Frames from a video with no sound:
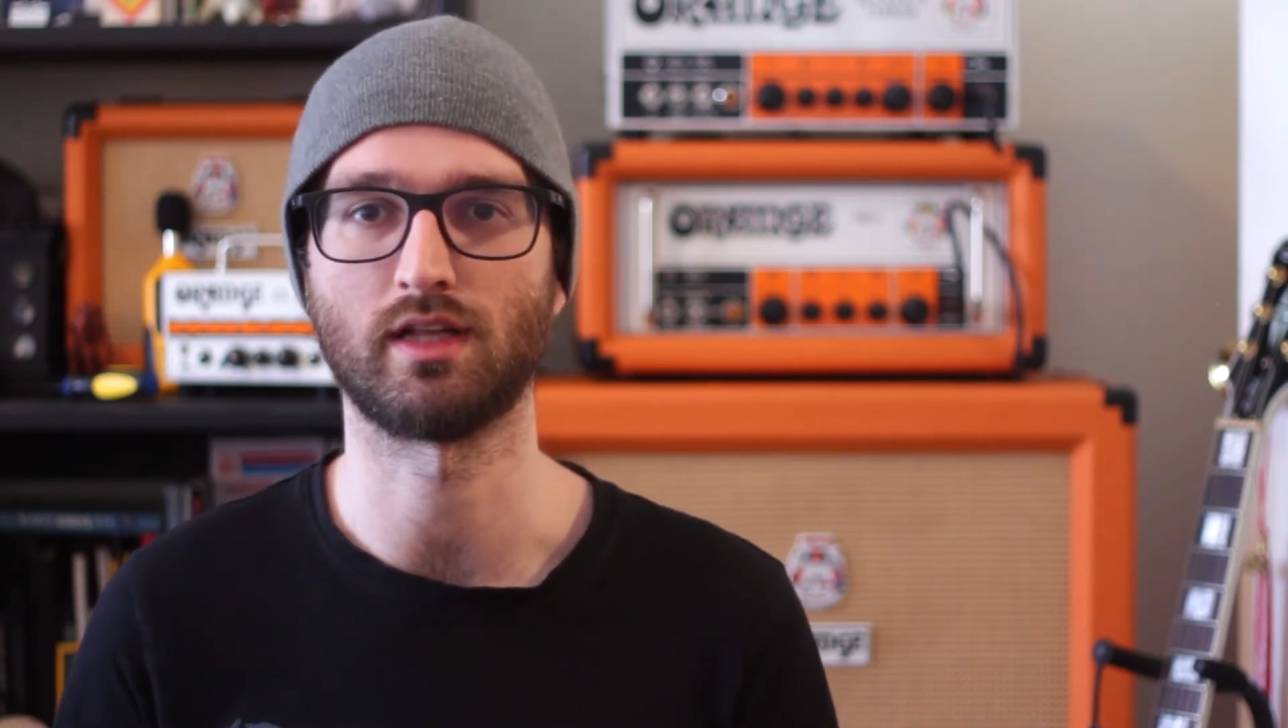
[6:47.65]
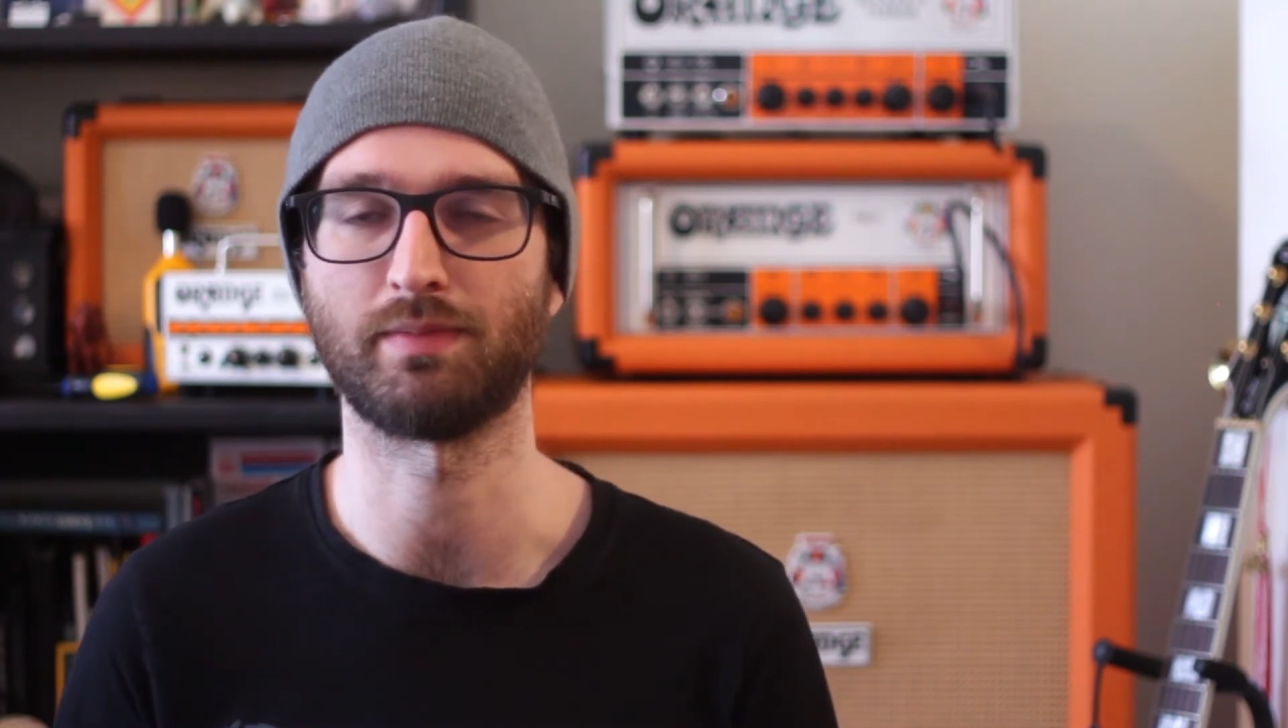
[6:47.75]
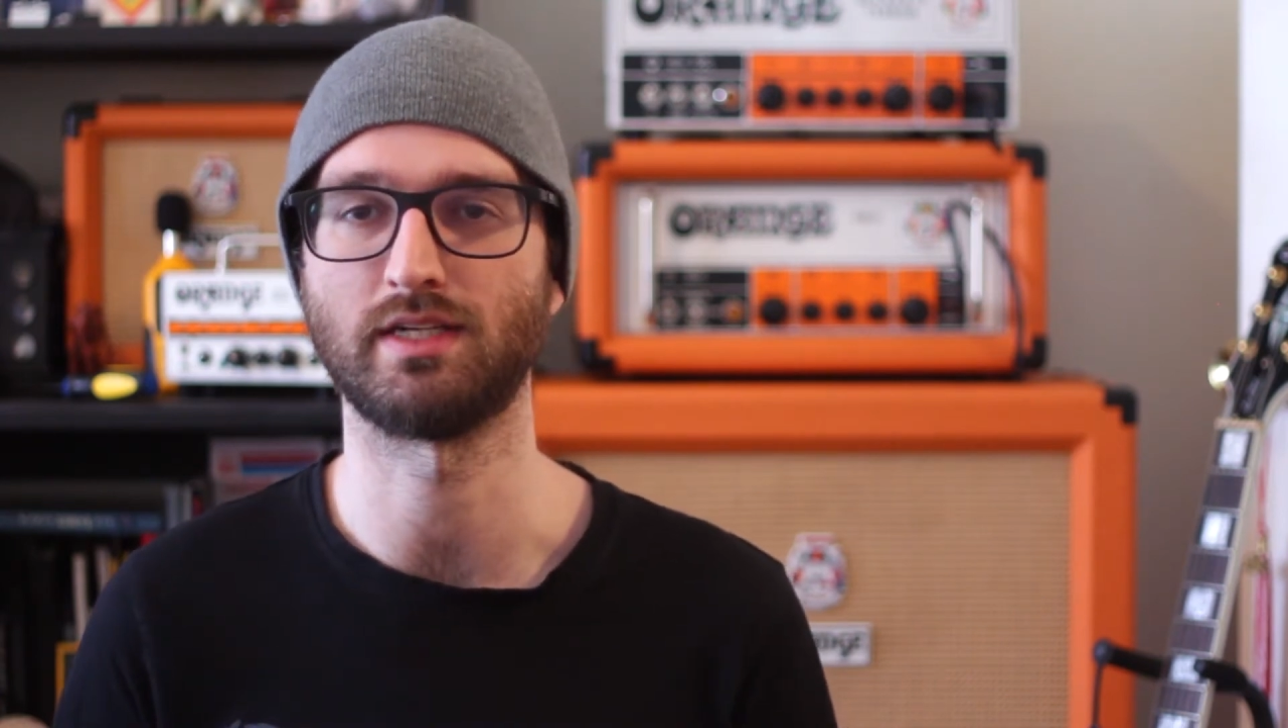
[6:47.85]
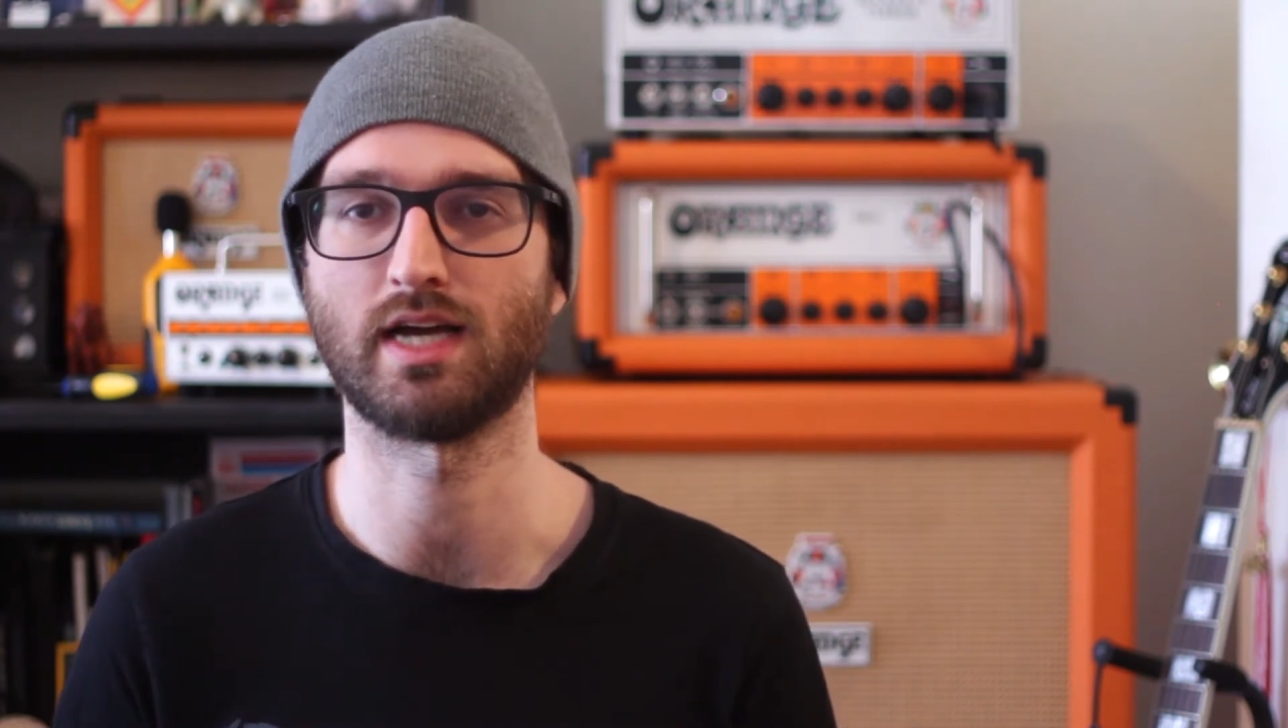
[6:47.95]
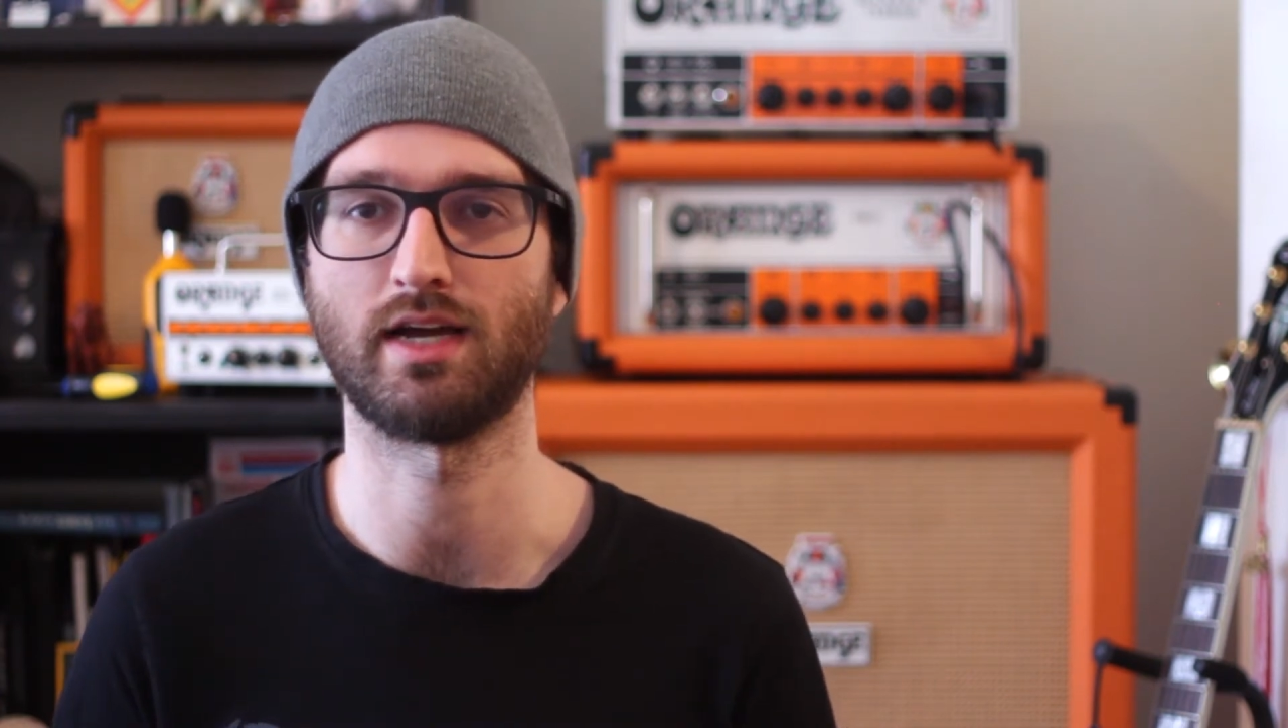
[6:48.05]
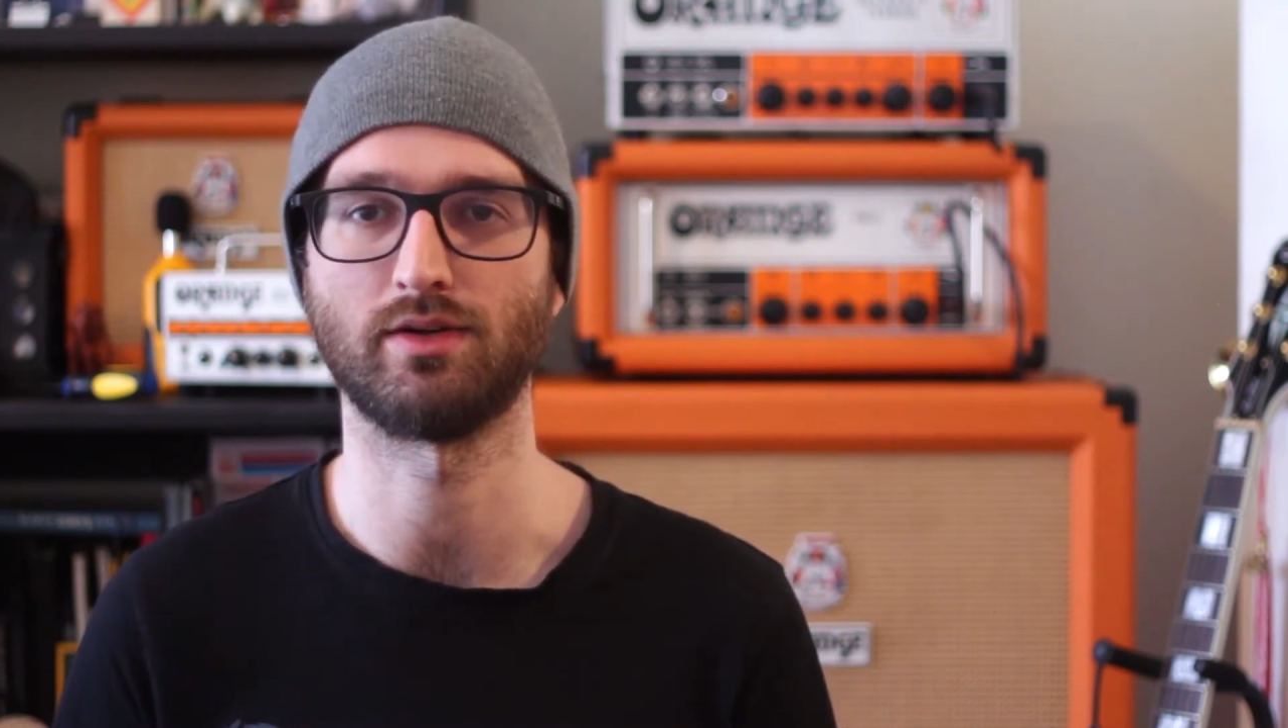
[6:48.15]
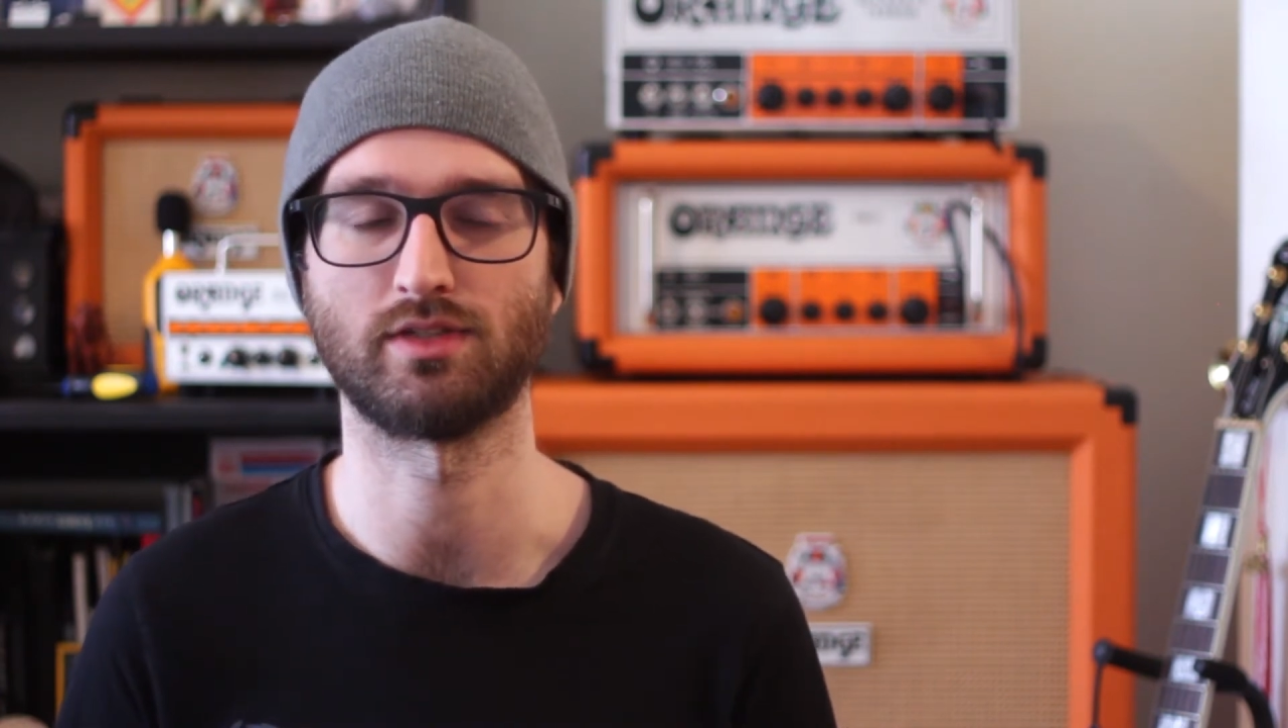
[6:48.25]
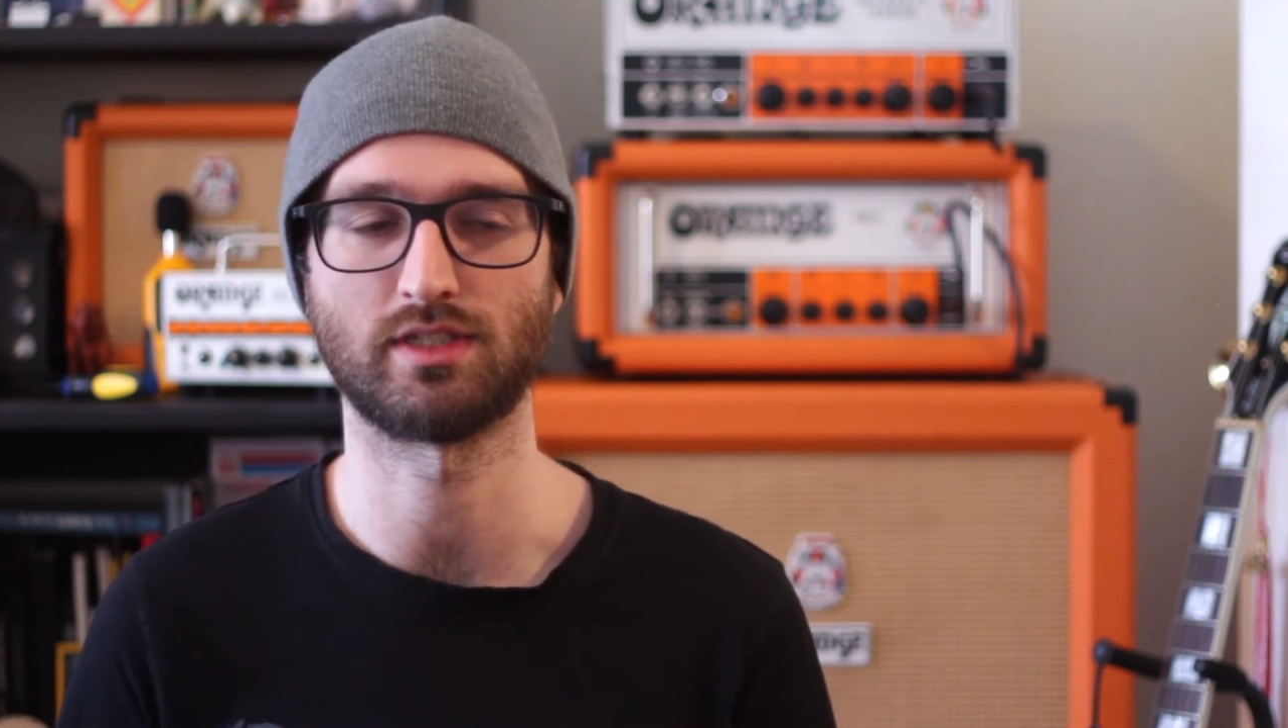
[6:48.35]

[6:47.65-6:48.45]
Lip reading: clipping diode